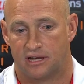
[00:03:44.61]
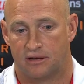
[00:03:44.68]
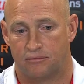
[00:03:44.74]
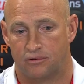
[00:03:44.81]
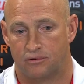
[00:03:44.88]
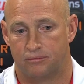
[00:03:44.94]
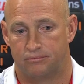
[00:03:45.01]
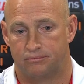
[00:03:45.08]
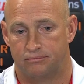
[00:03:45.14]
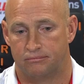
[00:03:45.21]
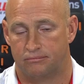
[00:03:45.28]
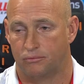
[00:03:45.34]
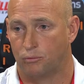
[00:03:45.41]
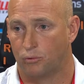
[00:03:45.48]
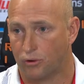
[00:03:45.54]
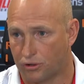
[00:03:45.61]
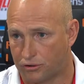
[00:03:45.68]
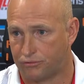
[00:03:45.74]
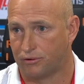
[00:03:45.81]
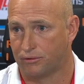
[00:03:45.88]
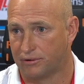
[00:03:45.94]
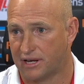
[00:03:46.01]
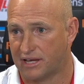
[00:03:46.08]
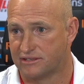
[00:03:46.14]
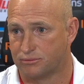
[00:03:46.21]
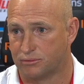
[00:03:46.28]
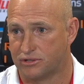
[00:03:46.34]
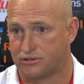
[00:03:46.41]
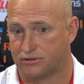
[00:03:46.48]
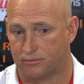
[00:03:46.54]
and we'll work through it
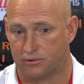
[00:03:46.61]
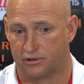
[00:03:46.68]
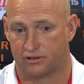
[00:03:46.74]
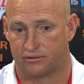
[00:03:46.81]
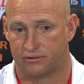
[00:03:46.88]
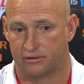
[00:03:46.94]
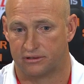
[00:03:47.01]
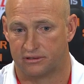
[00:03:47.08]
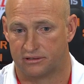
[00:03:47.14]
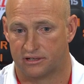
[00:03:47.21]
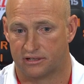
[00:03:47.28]
as we should work through it.